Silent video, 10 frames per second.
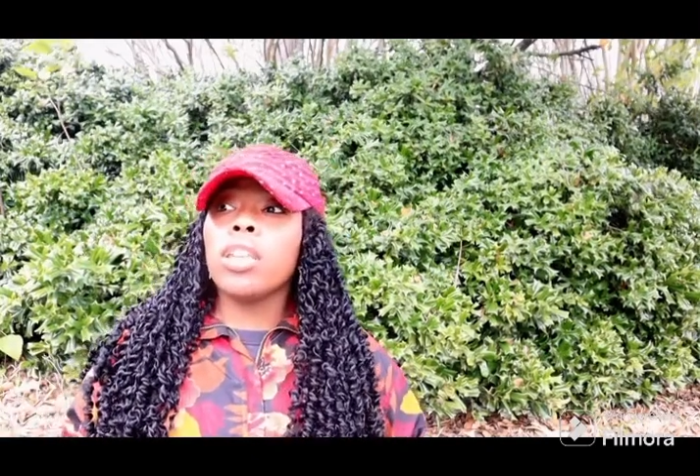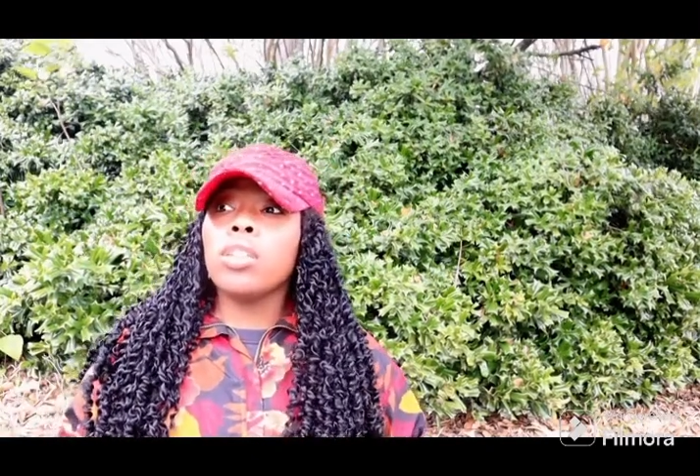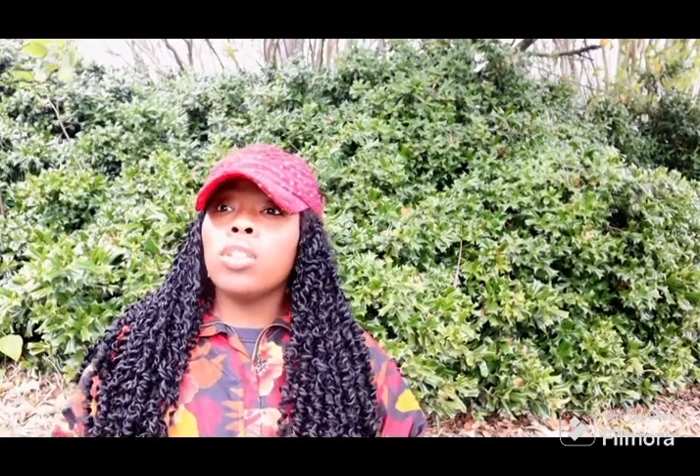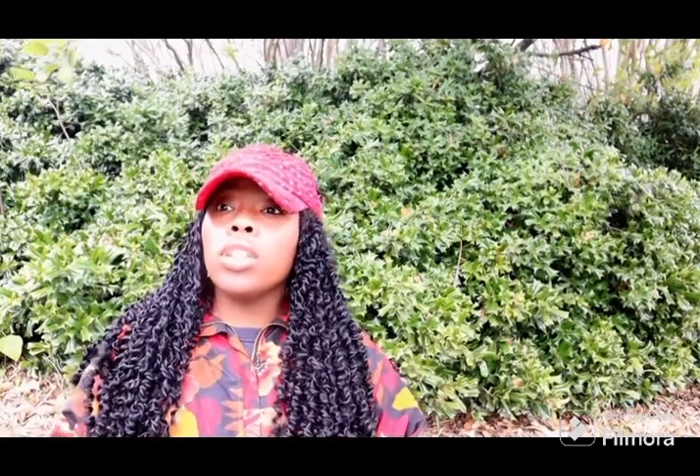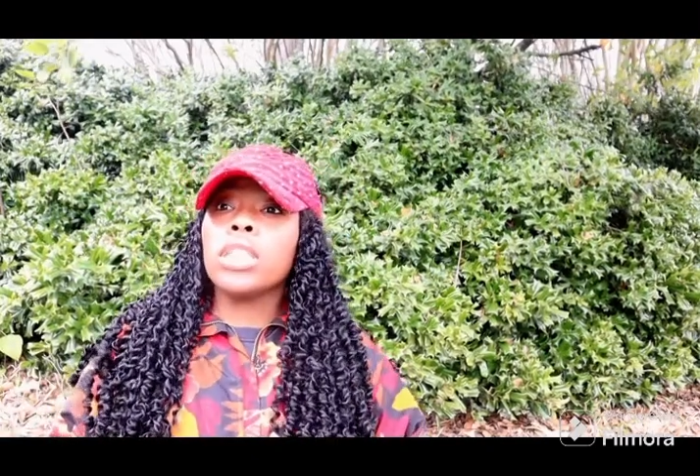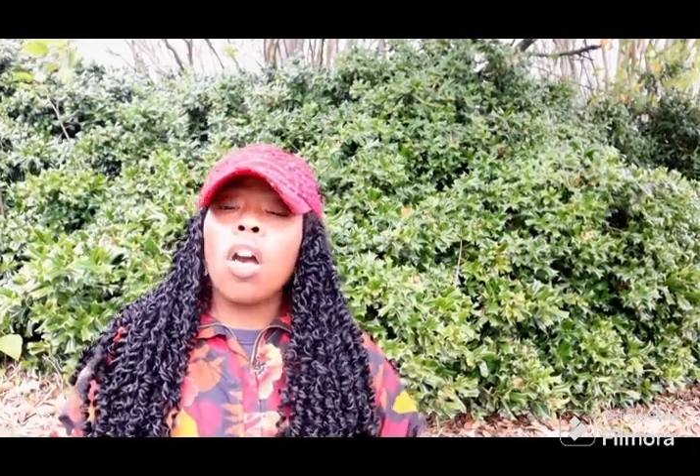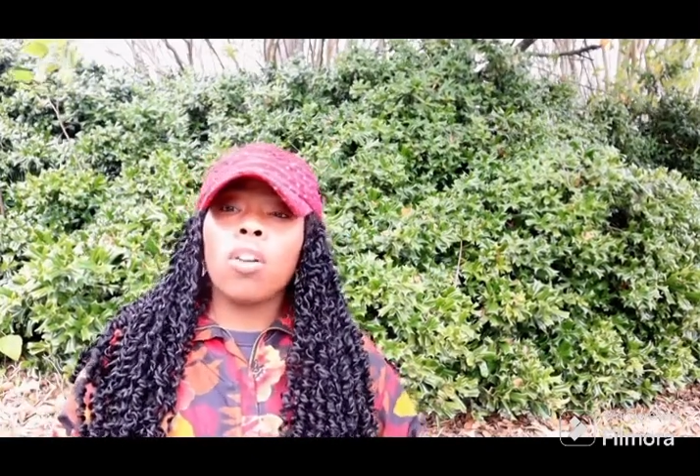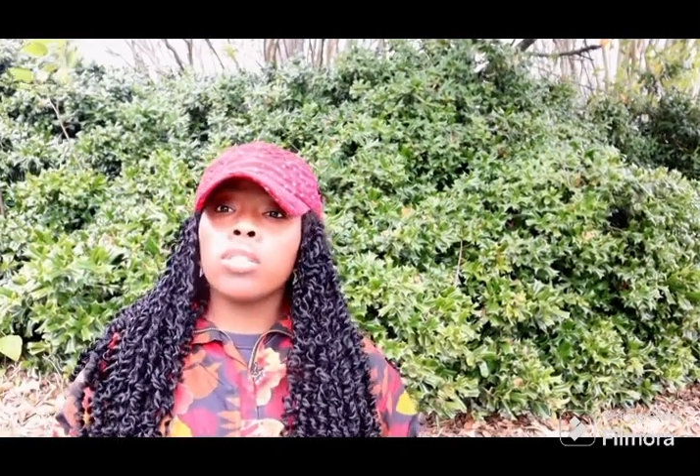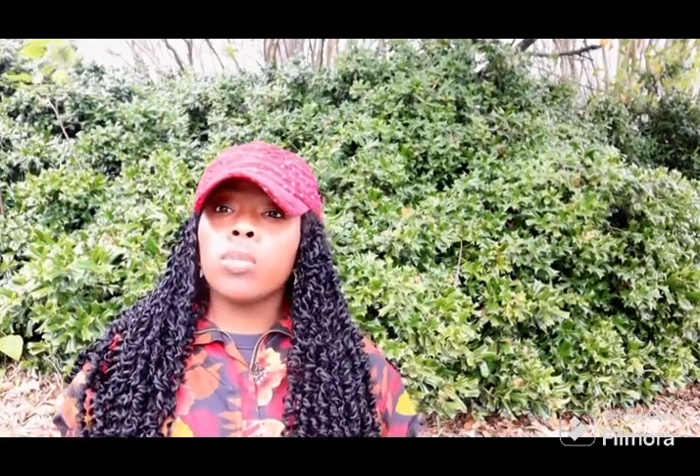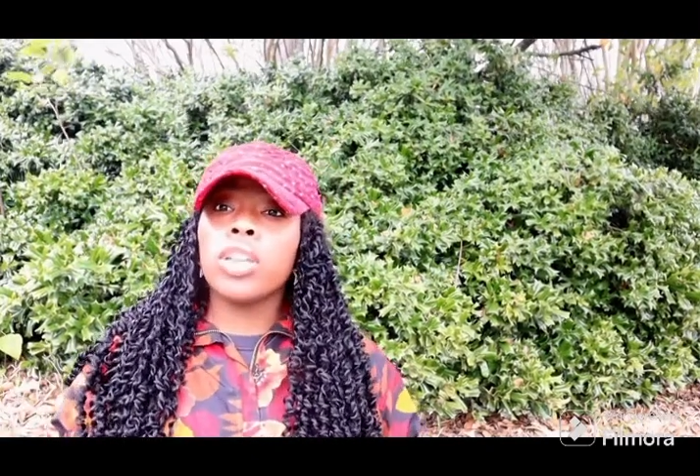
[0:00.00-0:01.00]
He he
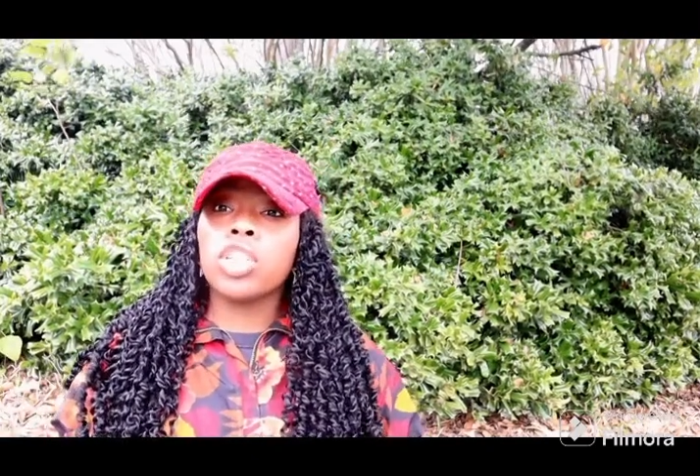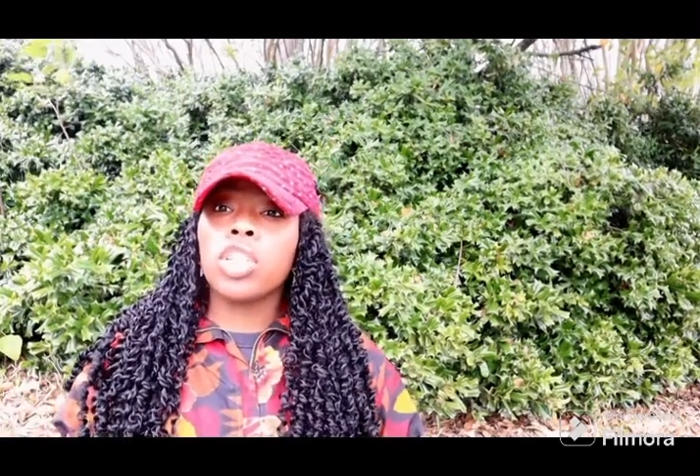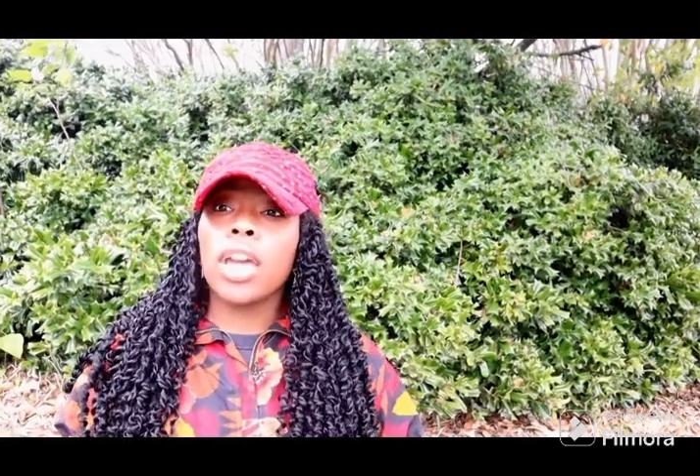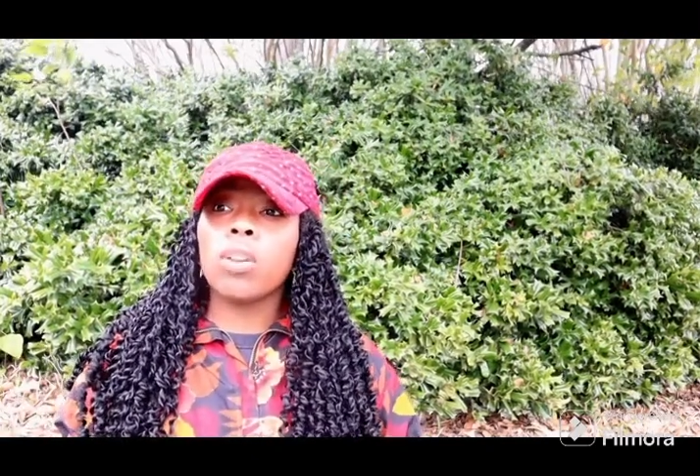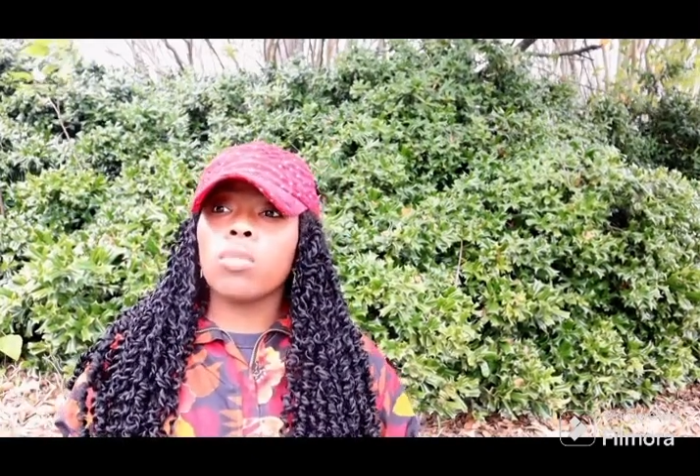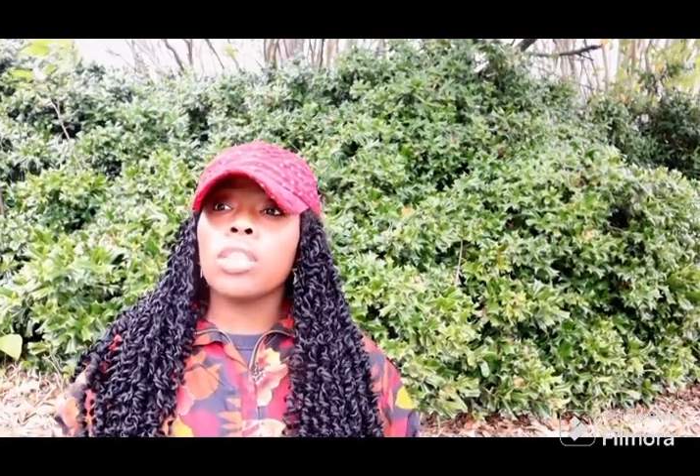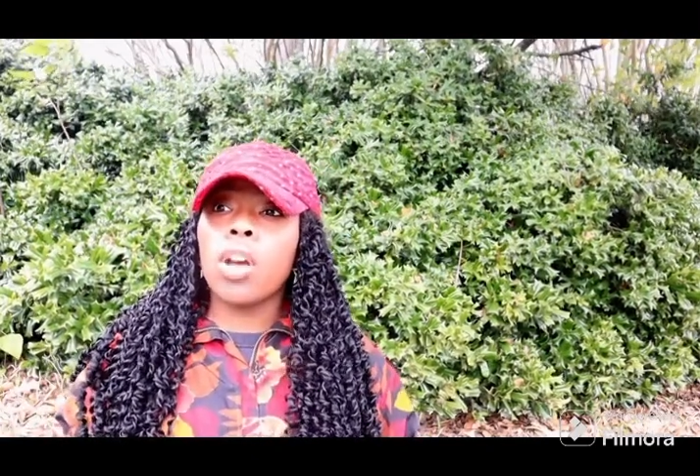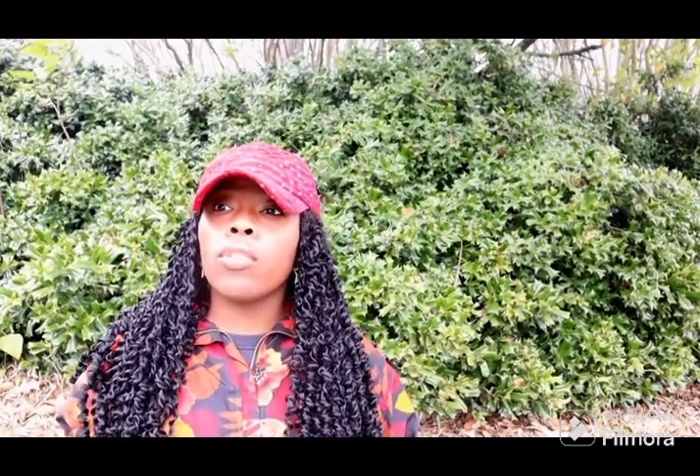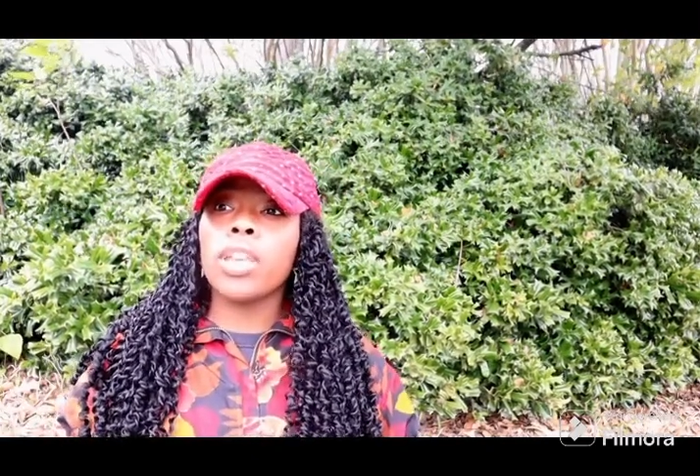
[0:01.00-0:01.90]
talked to his shadow self.